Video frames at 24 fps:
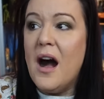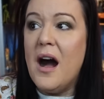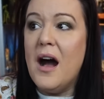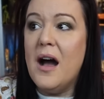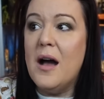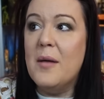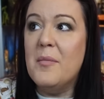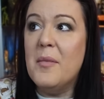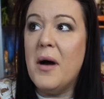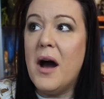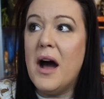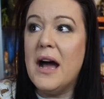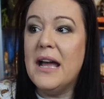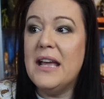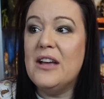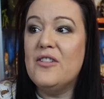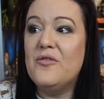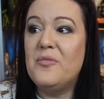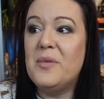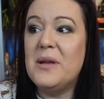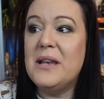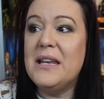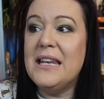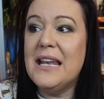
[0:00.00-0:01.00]
Um, I
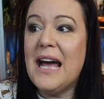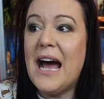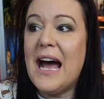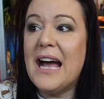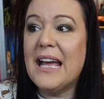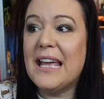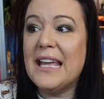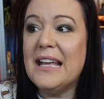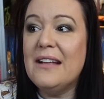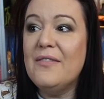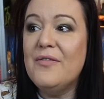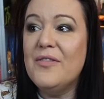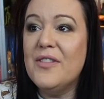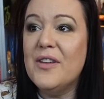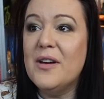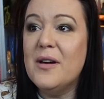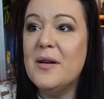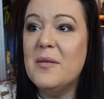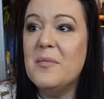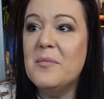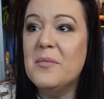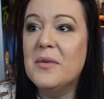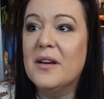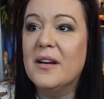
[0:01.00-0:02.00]
have been nagging
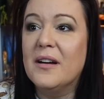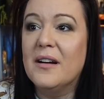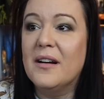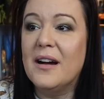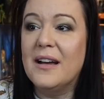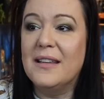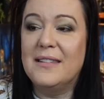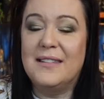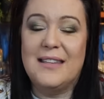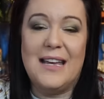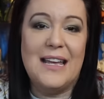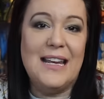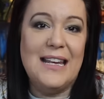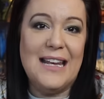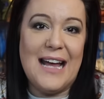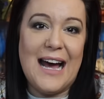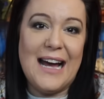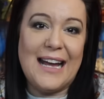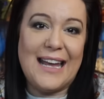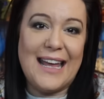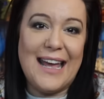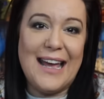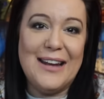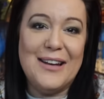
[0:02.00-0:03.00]
them I say
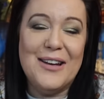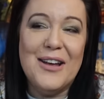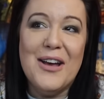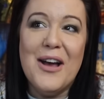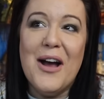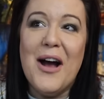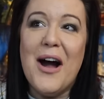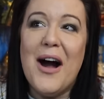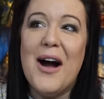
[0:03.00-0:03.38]
nagging.